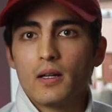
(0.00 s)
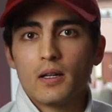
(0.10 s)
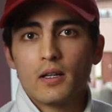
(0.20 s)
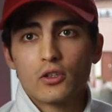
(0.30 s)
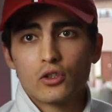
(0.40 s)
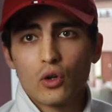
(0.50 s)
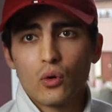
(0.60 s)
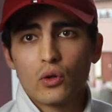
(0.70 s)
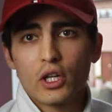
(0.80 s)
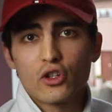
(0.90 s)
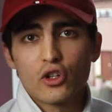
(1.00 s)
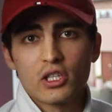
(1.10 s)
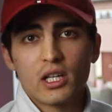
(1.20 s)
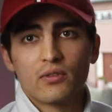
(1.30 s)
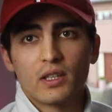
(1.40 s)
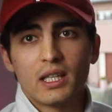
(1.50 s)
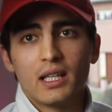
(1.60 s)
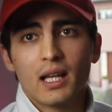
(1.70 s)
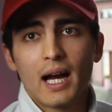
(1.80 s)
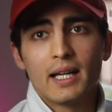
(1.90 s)
So get yourself a key
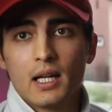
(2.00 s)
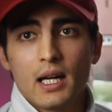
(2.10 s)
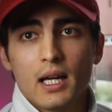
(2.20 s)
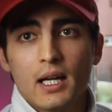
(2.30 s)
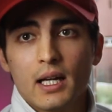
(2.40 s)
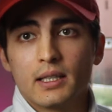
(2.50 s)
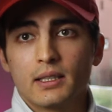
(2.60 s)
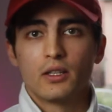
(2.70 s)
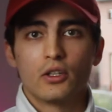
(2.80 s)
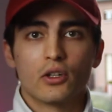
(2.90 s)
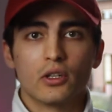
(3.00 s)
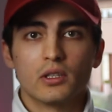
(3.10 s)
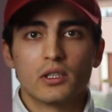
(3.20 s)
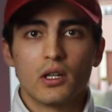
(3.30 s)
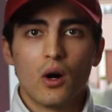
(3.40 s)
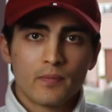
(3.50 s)
light and you're good to go.